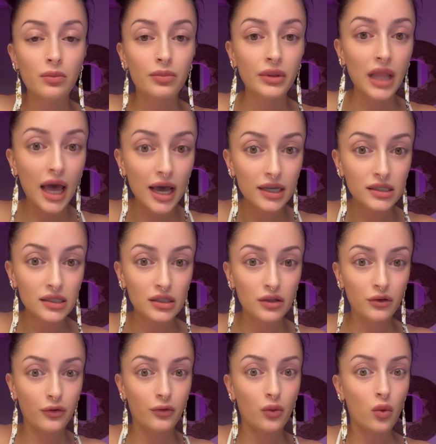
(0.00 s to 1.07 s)
blessed
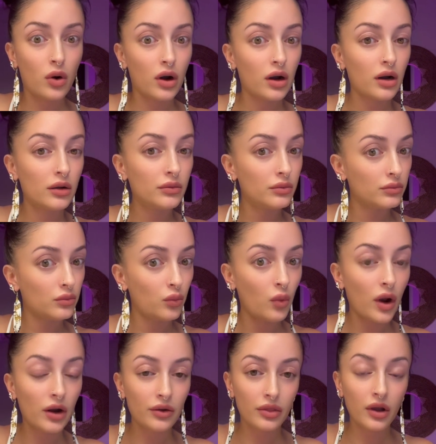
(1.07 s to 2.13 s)
for
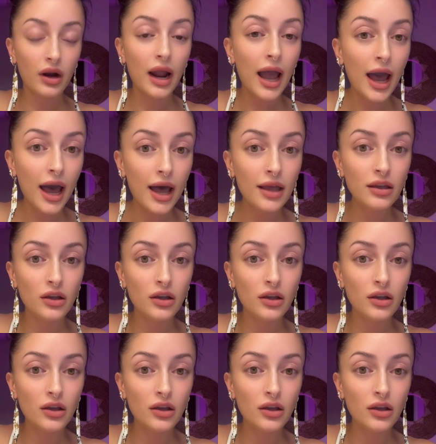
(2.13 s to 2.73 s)
where they're at.